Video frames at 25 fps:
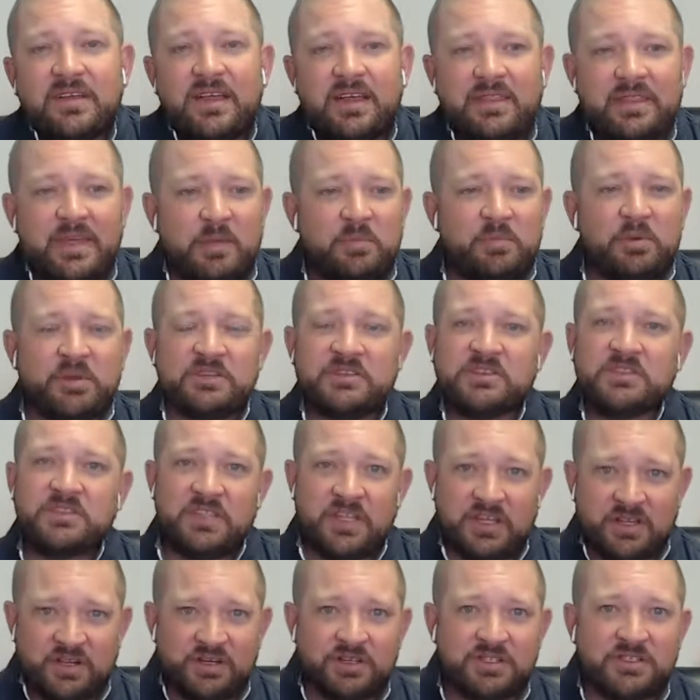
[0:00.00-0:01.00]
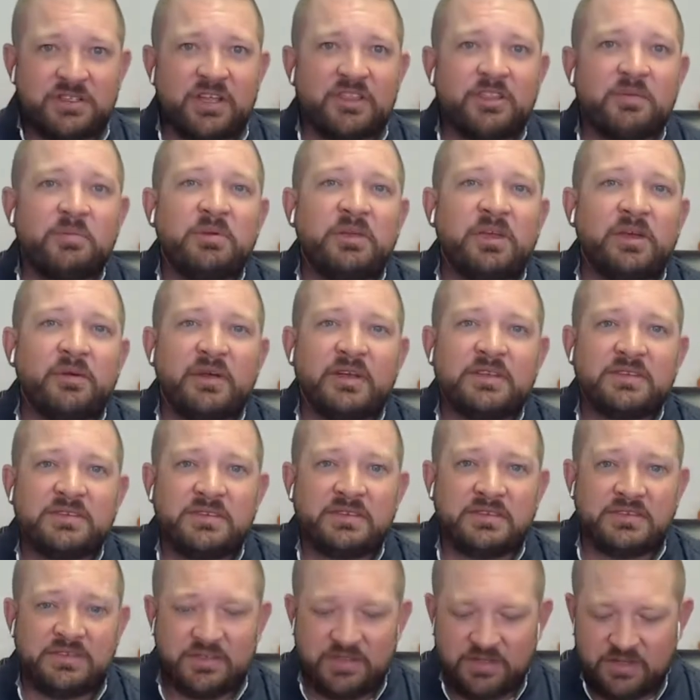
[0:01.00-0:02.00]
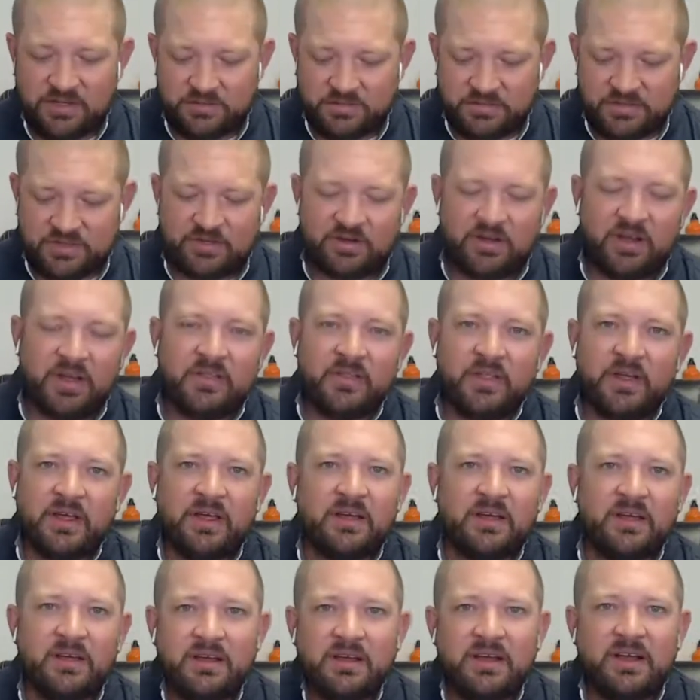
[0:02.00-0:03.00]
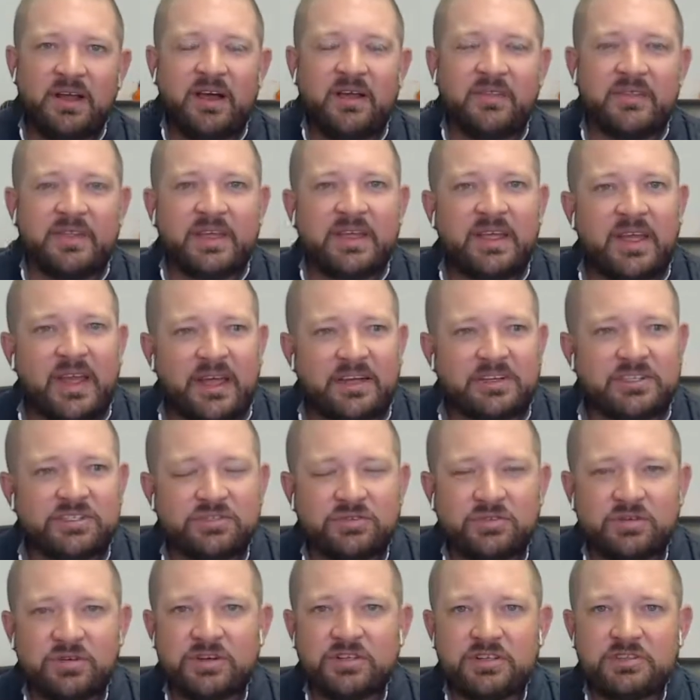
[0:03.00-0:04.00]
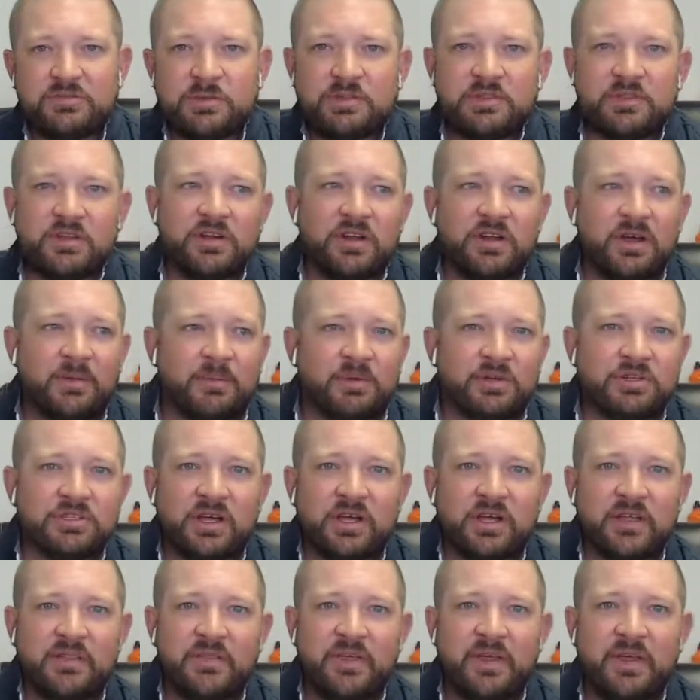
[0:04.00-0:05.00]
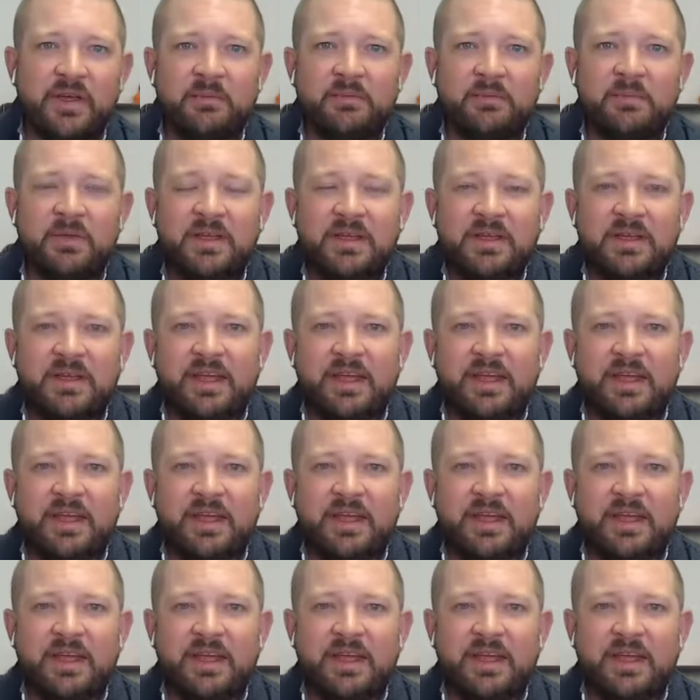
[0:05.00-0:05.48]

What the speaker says: They put stickers on the POS systems or on the cash drawers with their numbers on them,